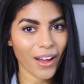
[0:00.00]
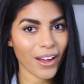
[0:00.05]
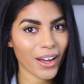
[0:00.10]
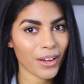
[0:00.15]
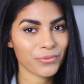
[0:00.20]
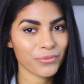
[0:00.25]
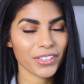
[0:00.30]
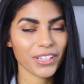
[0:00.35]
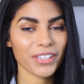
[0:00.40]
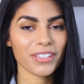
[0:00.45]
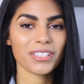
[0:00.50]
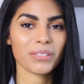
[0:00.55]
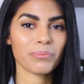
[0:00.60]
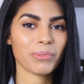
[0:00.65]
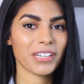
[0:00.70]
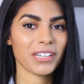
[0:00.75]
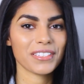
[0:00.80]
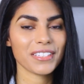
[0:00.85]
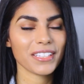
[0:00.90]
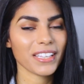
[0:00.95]
obvious,
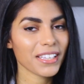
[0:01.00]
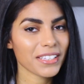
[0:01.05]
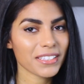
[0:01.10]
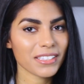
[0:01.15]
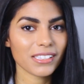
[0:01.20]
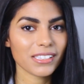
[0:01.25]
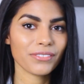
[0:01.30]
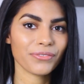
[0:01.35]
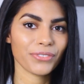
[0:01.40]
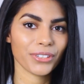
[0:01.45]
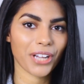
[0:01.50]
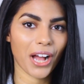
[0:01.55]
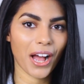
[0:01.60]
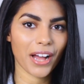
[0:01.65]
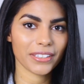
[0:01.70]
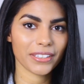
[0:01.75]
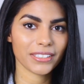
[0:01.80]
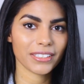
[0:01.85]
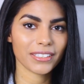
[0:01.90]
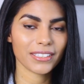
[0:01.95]
but it's easily
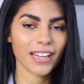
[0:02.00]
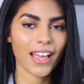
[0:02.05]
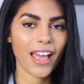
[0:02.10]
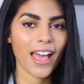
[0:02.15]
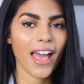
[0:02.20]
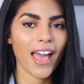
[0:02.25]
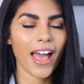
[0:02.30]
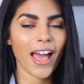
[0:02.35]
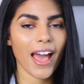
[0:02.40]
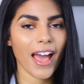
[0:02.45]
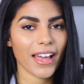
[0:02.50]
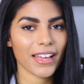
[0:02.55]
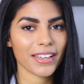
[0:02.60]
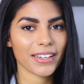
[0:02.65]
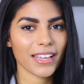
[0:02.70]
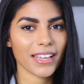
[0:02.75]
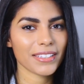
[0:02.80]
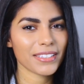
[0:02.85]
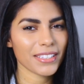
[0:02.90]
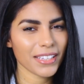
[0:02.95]
forgotten,
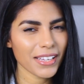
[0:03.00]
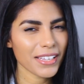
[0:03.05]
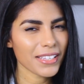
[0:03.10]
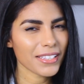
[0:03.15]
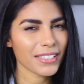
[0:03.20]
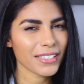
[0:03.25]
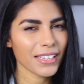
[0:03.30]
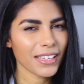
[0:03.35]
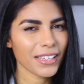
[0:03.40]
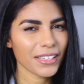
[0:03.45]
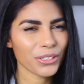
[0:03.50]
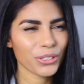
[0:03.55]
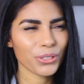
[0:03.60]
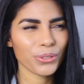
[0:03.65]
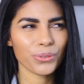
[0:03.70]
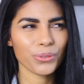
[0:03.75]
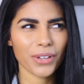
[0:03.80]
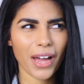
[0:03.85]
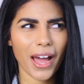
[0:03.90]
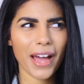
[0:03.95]
and it's easy
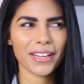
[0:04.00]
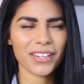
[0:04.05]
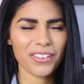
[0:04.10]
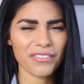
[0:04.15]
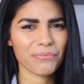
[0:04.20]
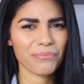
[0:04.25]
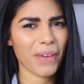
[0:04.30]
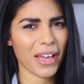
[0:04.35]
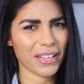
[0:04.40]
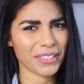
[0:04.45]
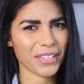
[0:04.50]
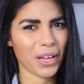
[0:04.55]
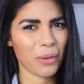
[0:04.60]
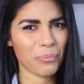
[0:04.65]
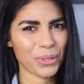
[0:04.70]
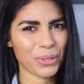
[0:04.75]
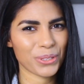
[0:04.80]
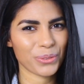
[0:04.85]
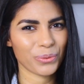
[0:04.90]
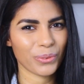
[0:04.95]
to kind of mess
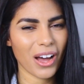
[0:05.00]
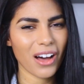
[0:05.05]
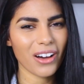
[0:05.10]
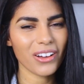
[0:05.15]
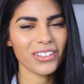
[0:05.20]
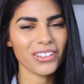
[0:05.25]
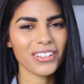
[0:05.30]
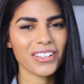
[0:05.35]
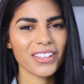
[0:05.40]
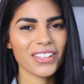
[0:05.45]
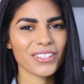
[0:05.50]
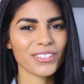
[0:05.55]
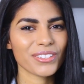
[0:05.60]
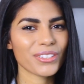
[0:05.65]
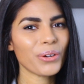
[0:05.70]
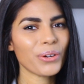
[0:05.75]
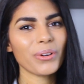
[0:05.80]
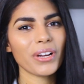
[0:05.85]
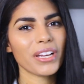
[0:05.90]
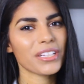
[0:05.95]
up as well.
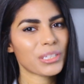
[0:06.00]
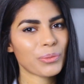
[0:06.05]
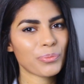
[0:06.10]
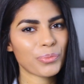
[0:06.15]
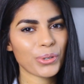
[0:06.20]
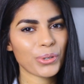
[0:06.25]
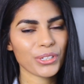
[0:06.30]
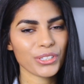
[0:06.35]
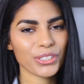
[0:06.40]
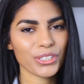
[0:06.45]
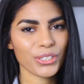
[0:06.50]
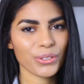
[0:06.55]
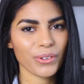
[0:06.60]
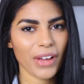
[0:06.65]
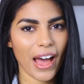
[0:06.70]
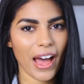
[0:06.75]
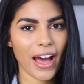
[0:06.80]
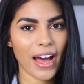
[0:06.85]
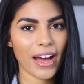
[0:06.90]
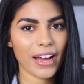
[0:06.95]
So it's important to
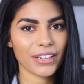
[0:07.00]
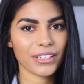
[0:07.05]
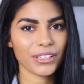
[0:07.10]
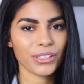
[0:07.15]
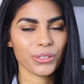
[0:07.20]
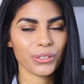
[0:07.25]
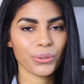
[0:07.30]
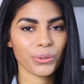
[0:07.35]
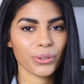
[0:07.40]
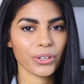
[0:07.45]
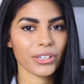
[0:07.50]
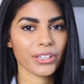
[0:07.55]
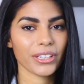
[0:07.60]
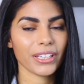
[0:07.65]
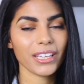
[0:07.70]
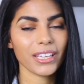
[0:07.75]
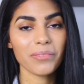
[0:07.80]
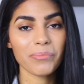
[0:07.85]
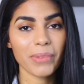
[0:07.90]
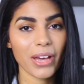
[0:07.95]
add
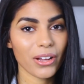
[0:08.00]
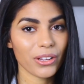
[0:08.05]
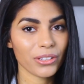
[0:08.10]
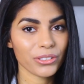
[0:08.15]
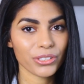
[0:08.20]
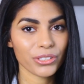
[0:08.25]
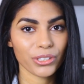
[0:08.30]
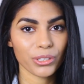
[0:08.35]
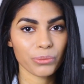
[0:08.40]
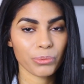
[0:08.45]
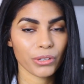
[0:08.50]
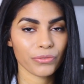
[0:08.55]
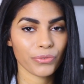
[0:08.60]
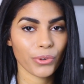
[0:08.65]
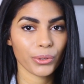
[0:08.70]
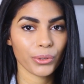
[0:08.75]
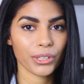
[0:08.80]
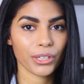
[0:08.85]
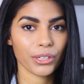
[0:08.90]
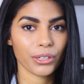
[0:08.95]
your email to your
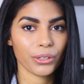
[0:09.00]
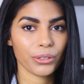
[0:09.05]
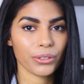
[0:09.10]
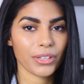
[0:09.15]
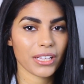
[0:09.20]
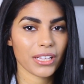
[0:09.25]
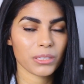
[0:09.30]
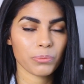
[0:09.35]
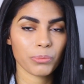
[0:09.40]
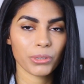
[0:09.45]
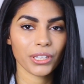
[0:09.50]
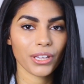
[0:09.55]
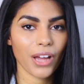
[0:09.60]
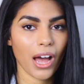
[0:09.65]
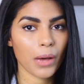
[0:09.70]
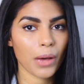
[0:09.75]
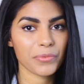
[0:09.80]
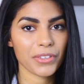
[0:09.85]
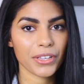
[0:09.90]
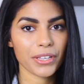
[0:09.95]
portfolio. That's pretty
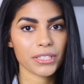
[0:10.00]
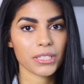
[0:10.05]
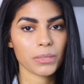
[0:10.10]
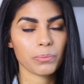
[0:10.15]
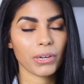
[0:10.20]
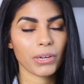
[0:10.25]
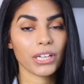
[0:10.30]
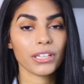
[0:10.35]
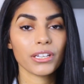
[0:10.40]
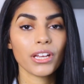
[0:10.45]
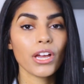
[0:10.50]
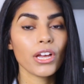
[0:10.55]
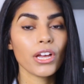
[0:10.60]
obvious, but